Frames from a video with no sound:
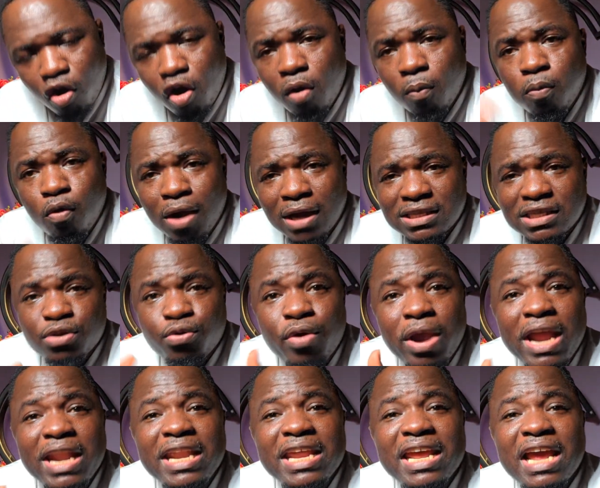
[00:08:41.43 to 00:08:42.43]
Obuasi,
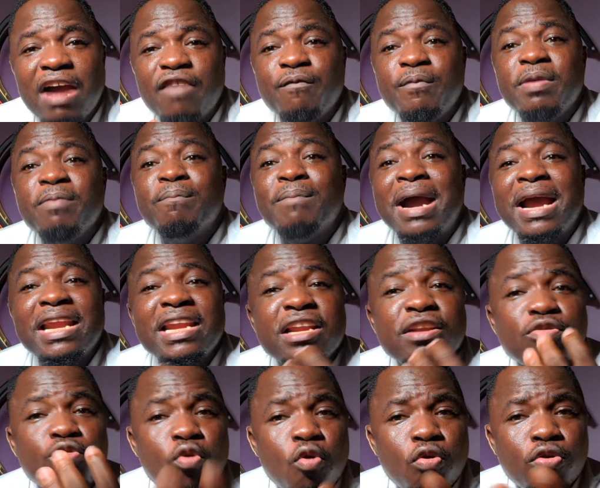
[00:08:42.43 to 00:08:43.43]
where they have been
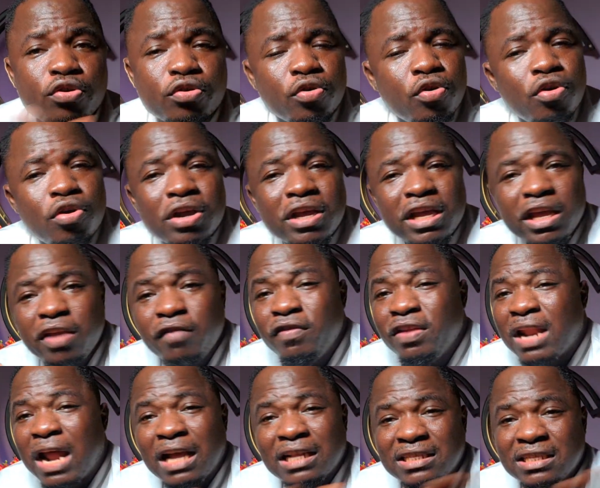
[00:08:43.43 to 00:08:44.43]
mining gold.
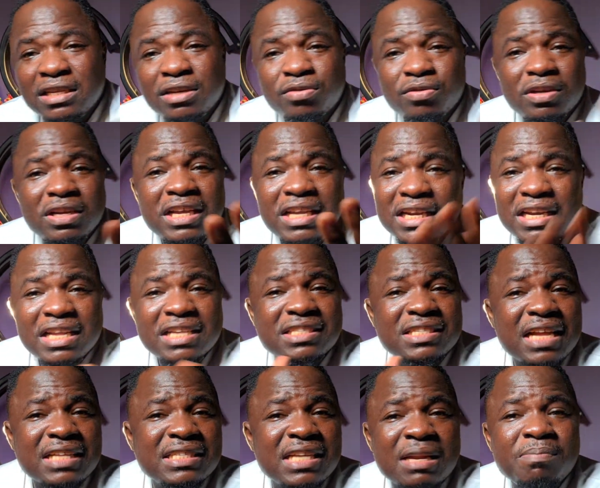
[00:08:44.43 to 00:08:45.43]
Even I think they
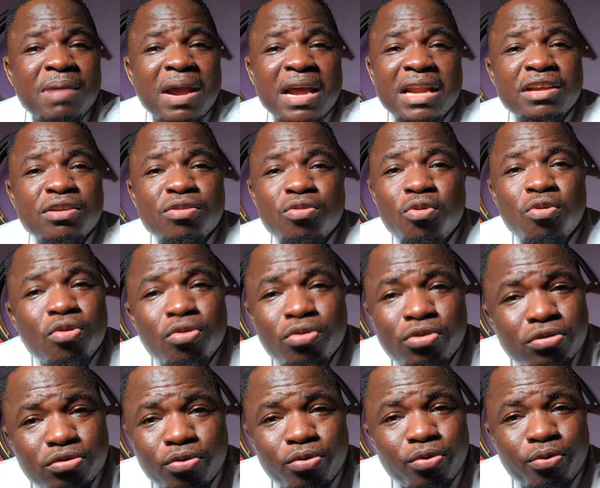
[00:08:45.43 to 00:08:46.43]
started mining
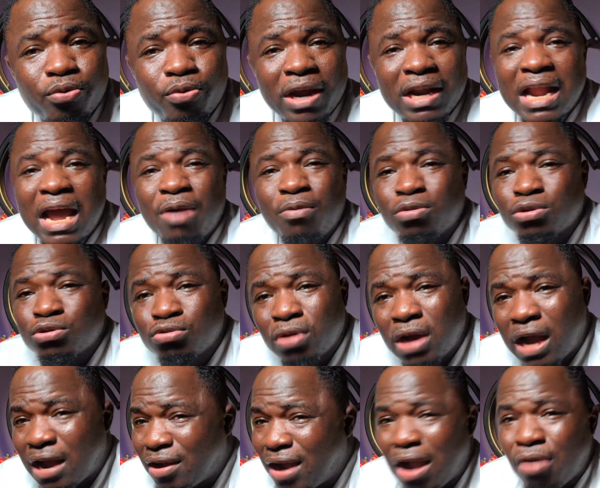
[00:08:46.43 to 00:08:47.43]
gold when I
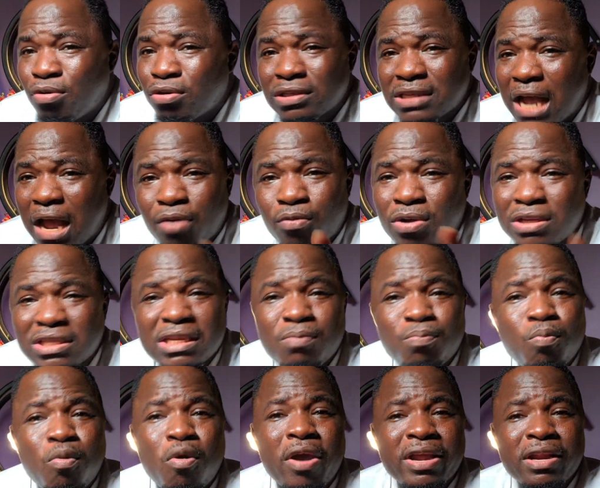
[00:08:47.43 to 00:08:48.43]

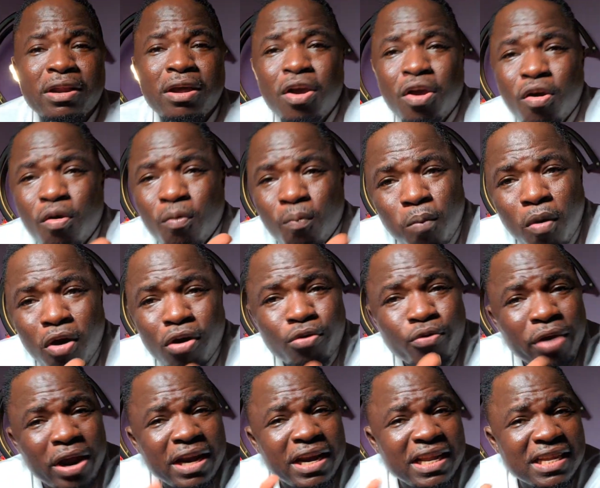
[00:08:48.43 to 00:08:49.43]
wasn't
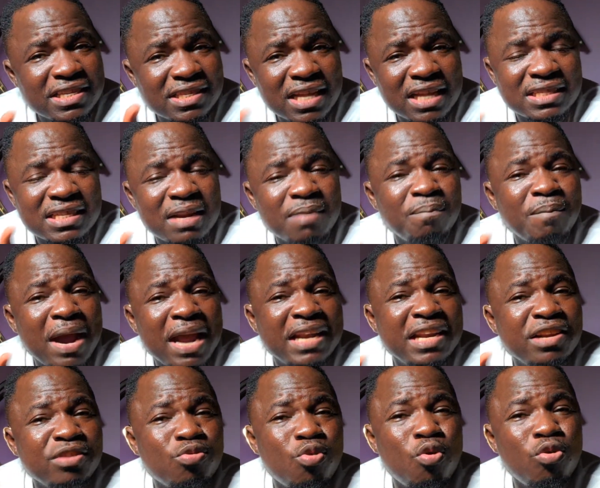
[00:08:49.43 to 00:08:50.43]
born when they started
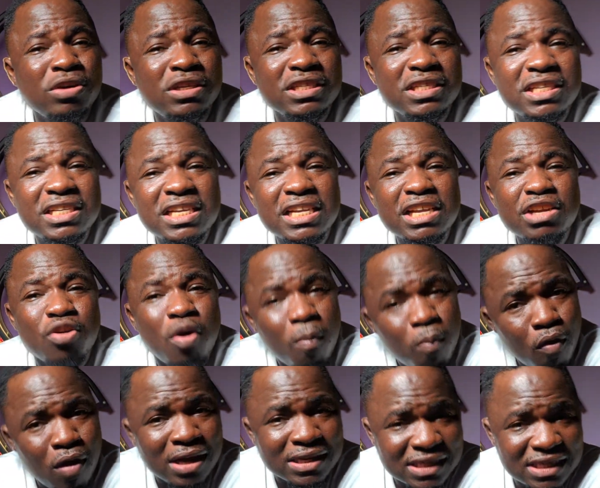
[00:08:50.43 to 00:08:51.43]
mining gold in
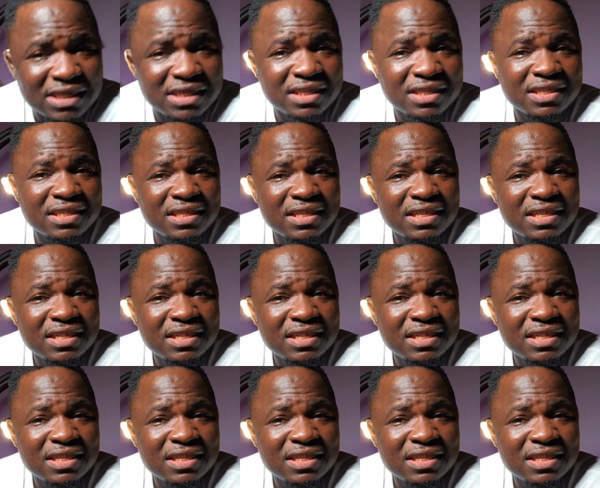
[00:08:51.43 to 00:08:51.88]
Obuasi.